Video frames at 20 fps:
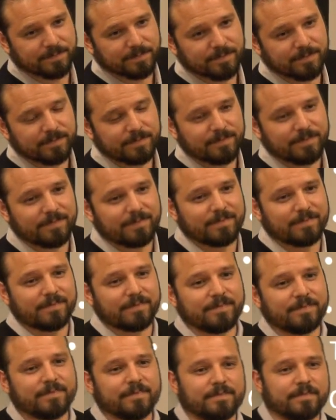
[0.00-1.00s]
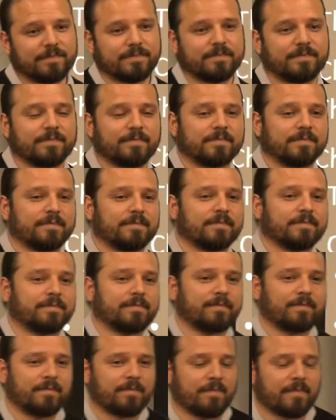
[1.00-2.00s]

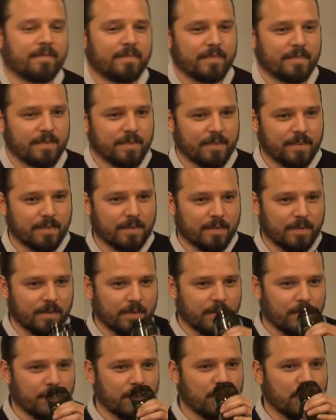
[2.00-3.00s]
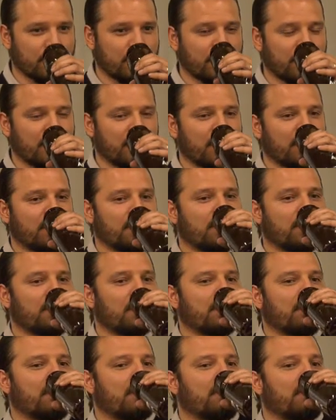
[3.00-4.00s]

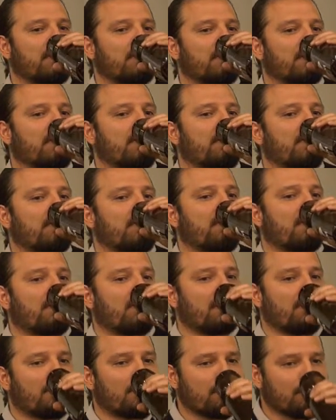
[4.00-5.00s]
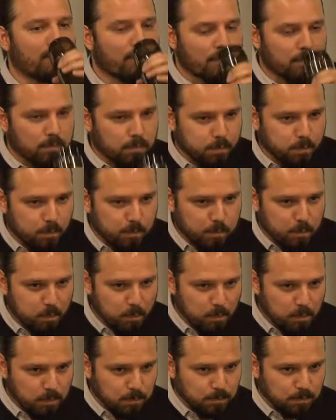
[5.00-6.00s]

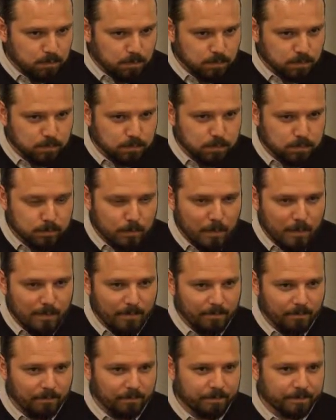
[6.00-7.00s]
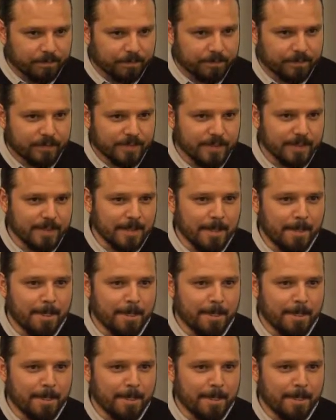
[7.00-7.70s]
[no speech]